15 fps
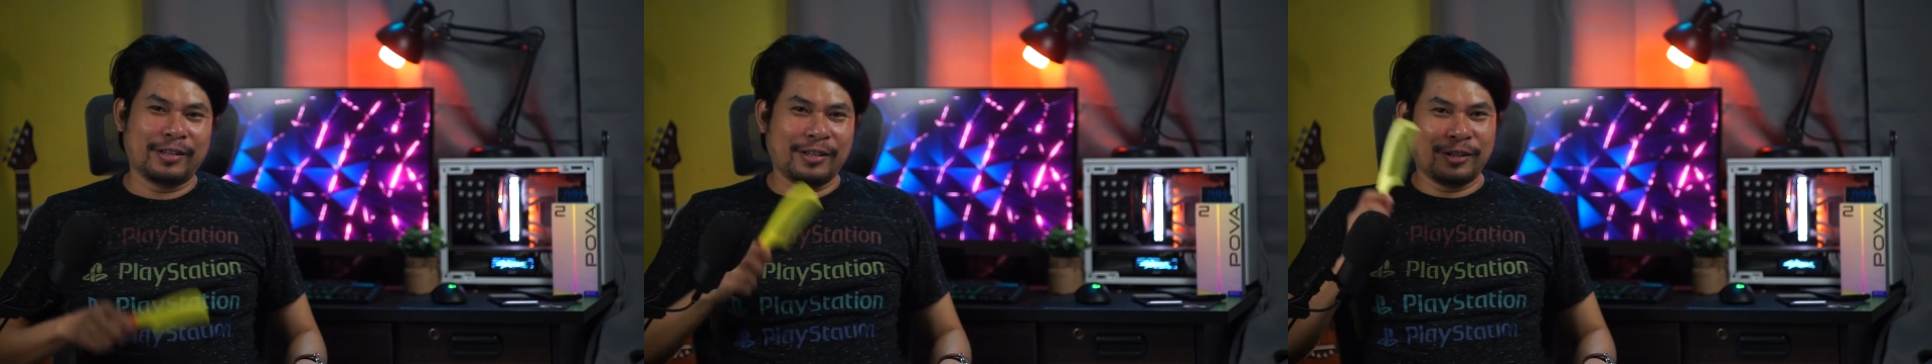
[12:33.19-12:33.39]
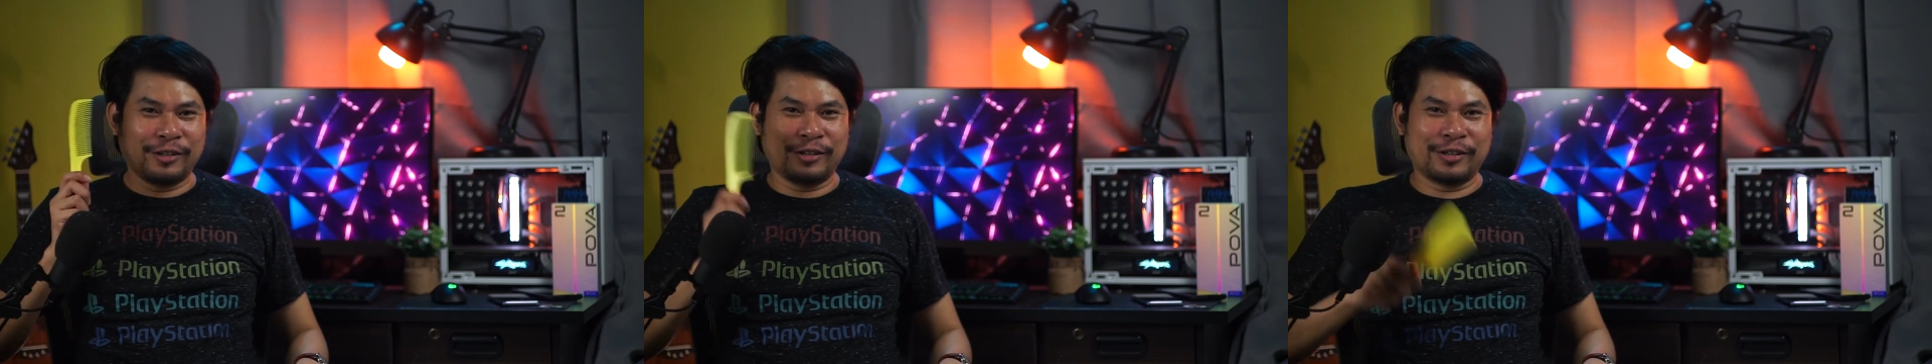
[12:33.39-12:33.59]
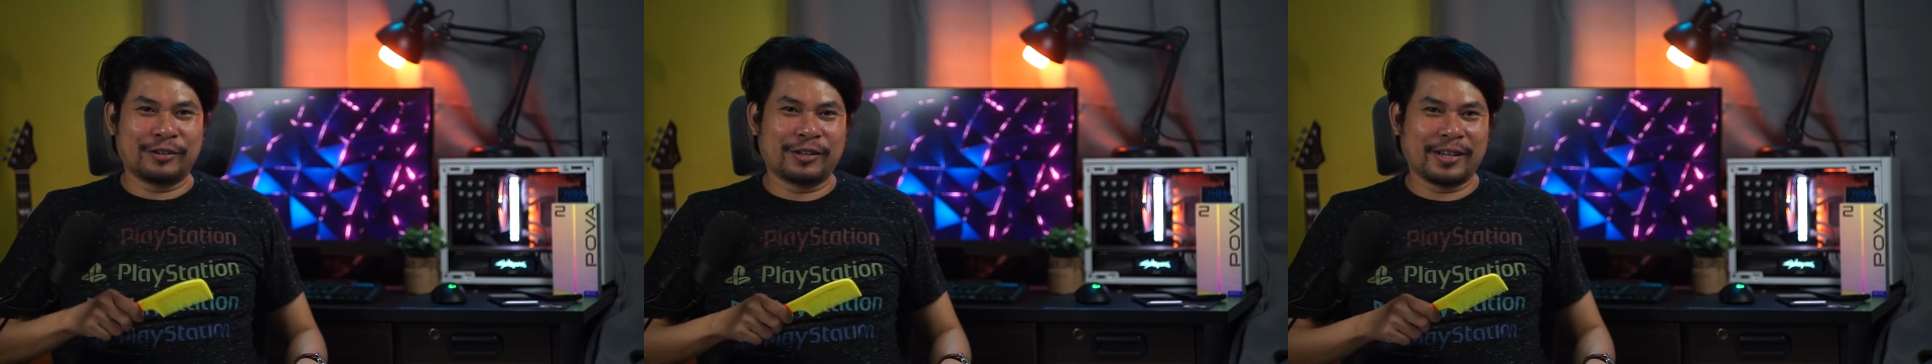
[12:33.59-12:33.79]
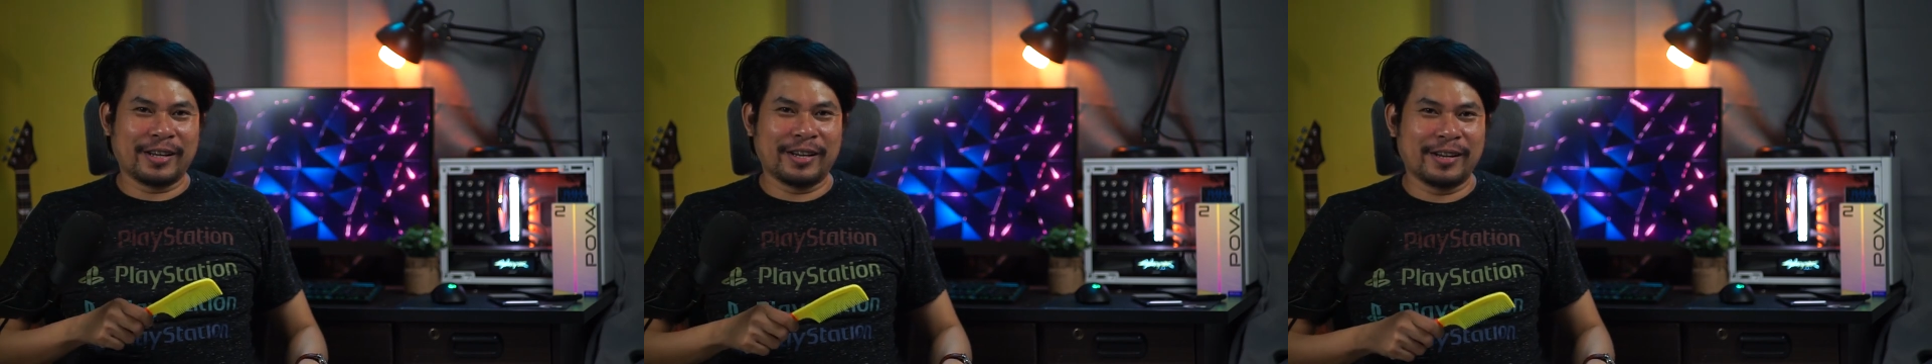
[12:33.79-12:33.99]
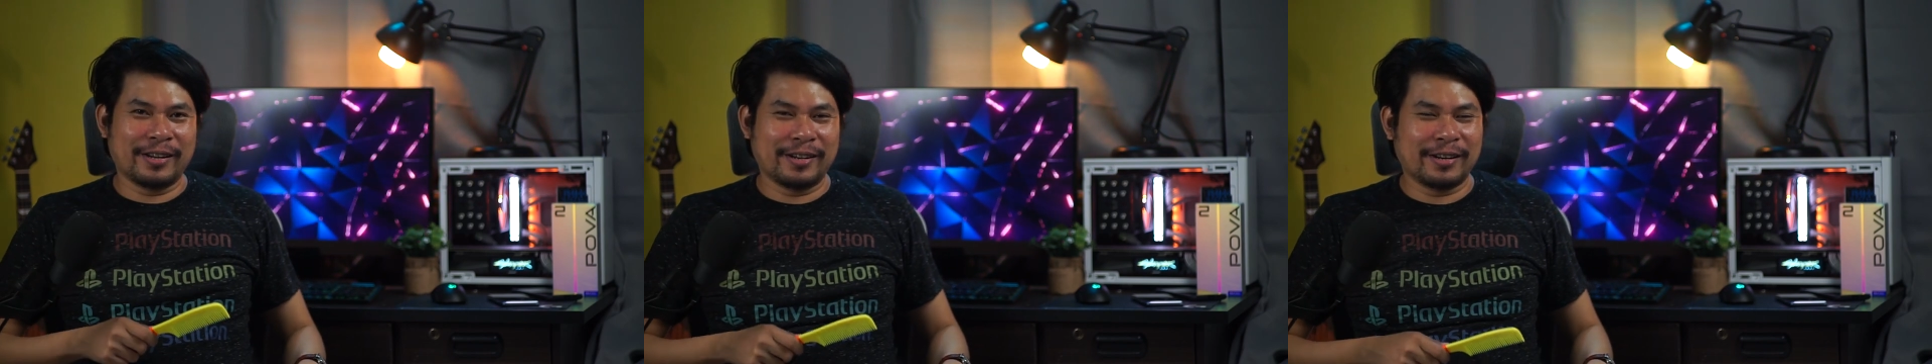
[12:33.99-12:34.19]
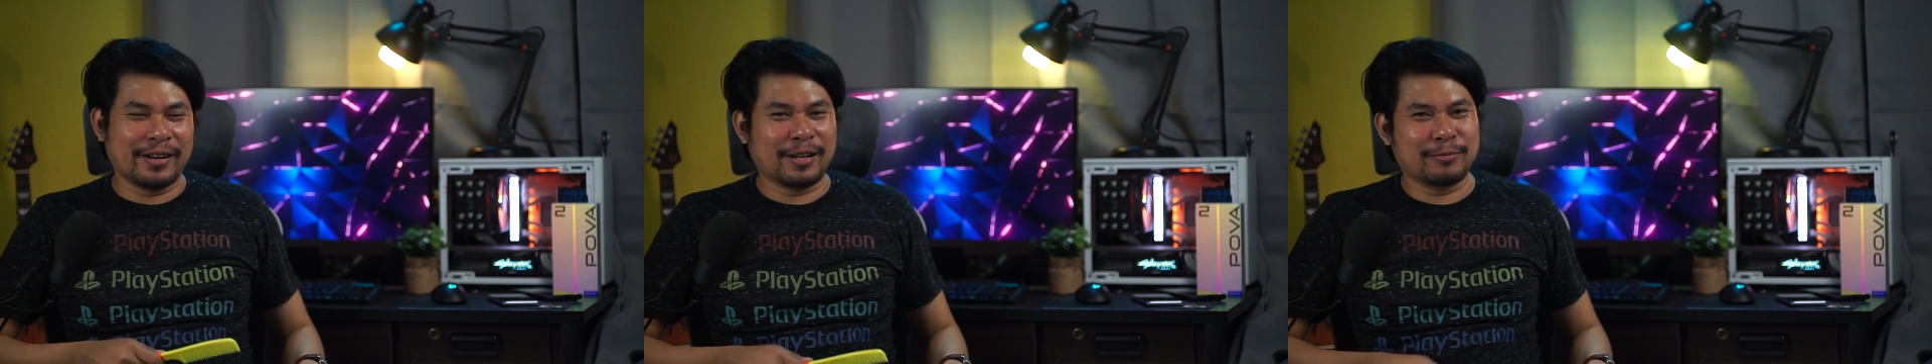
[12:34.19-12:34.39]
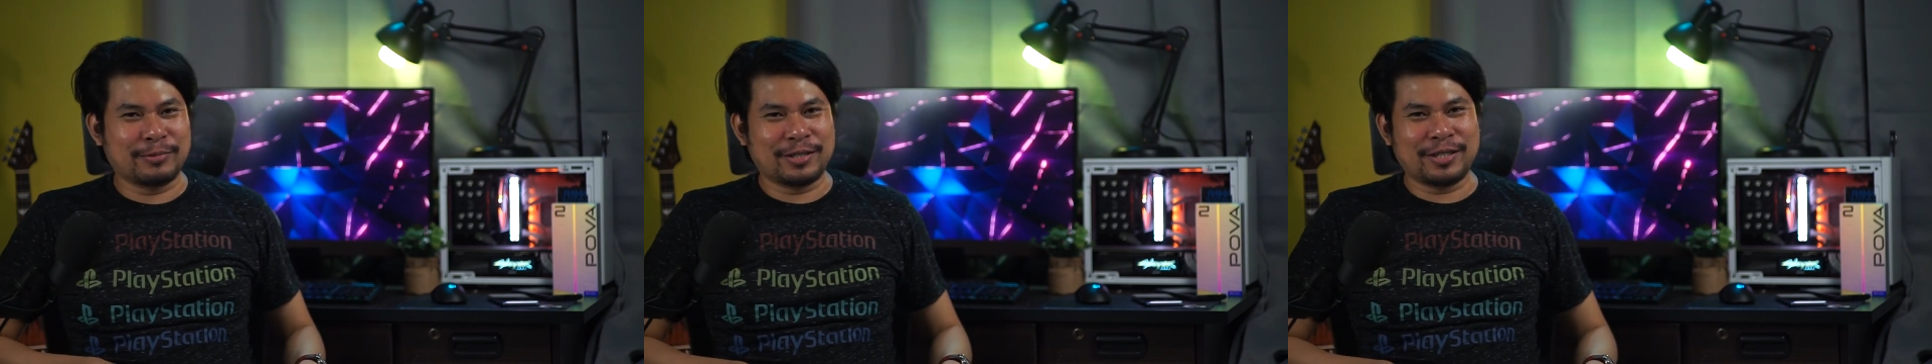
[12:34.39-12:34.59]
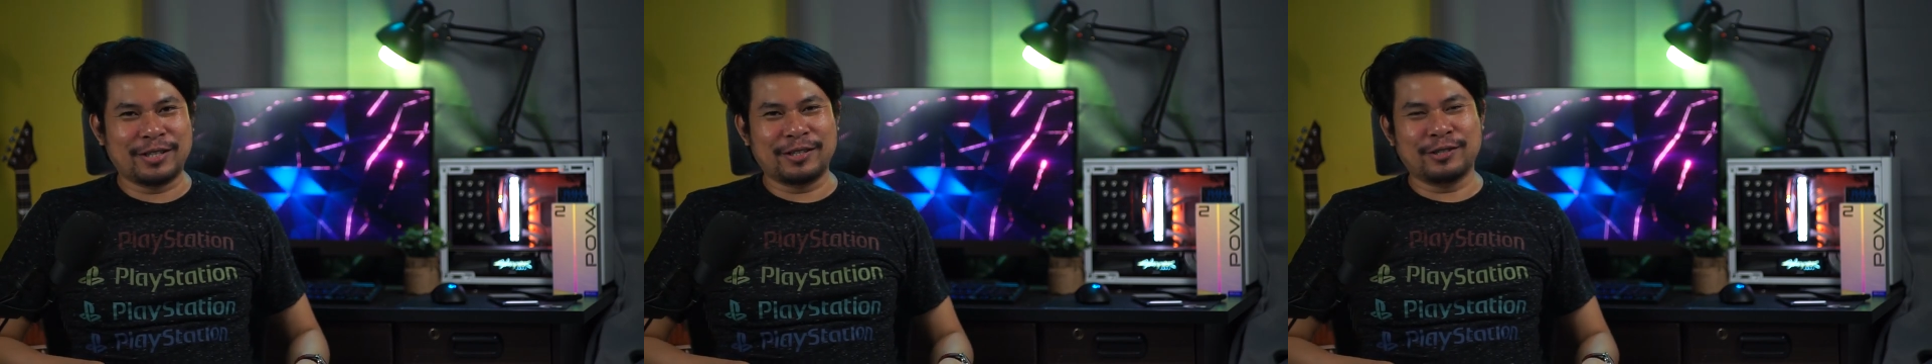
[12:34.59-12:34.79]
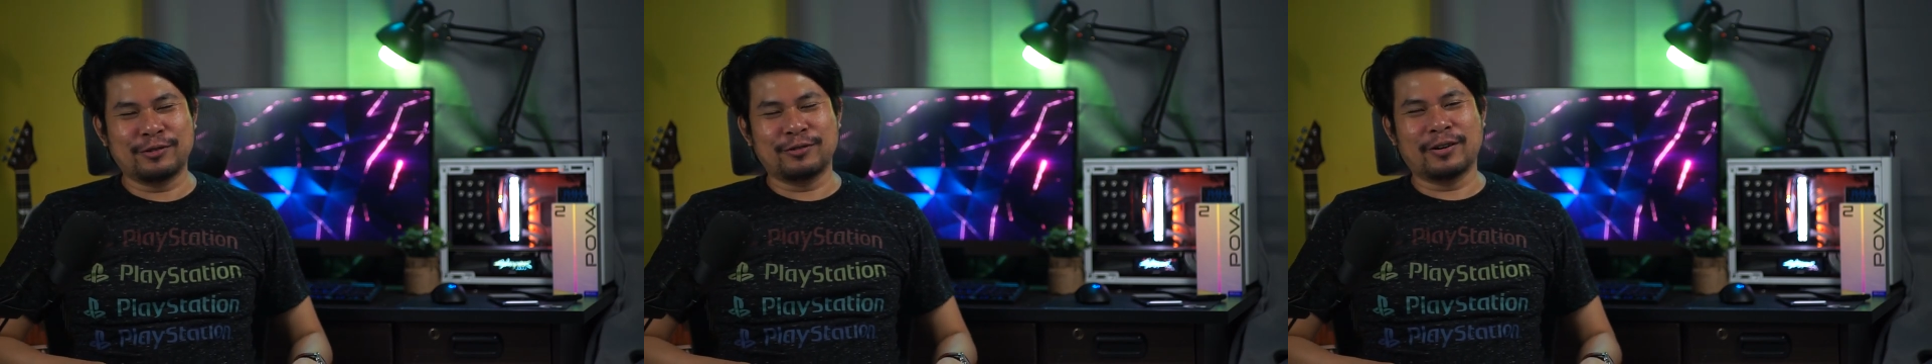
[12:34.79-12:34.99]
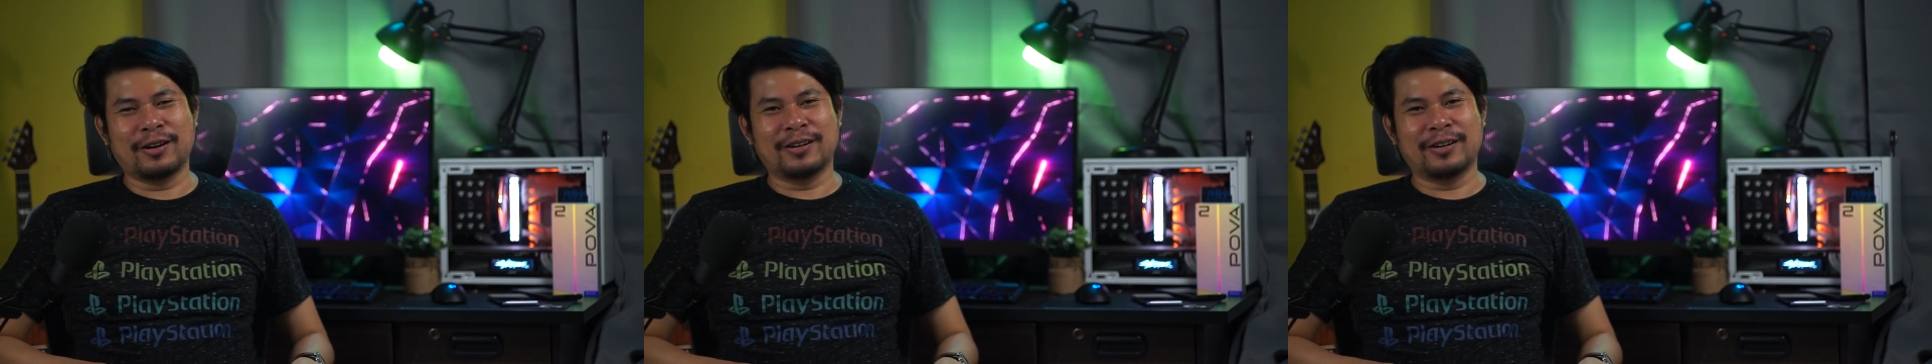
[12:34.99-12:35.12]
here again, and I'll be seeing you